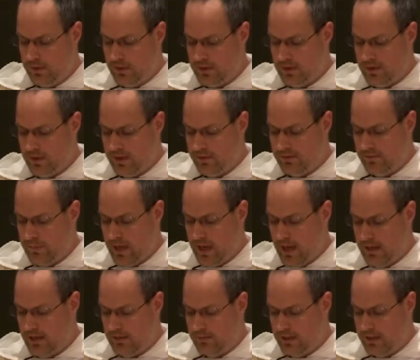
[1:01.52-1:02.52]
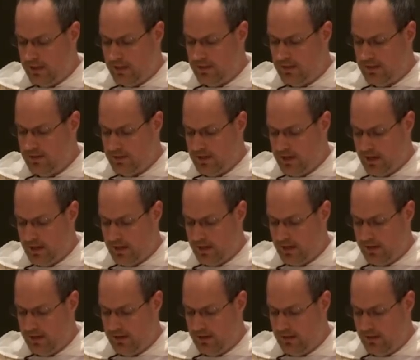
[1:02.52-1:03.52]
the Son of Man be in his
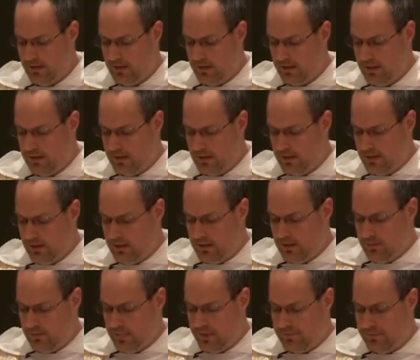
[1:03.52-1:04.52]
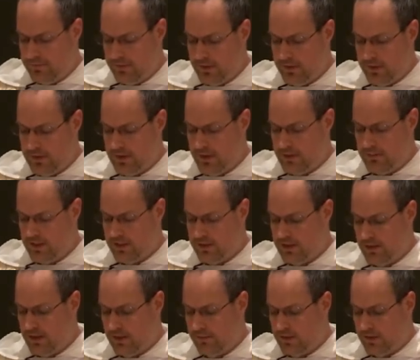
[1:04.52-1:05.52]
day. But first he
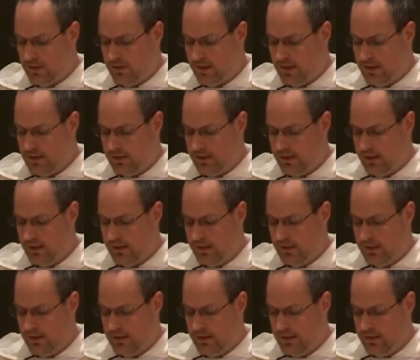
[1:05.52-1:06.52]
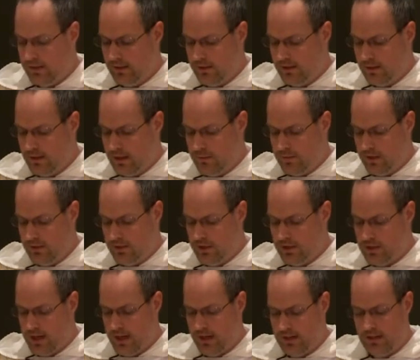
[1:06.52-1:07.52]
must suffer greatly and be
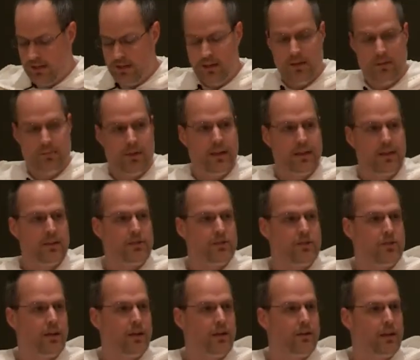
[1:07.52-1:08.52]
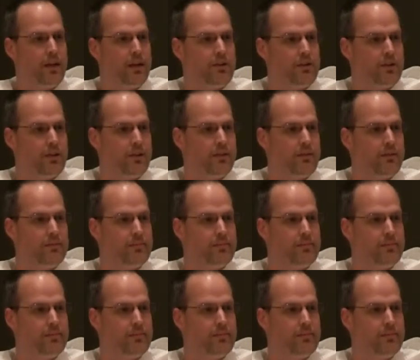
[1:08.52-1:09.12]
rejected by this generation."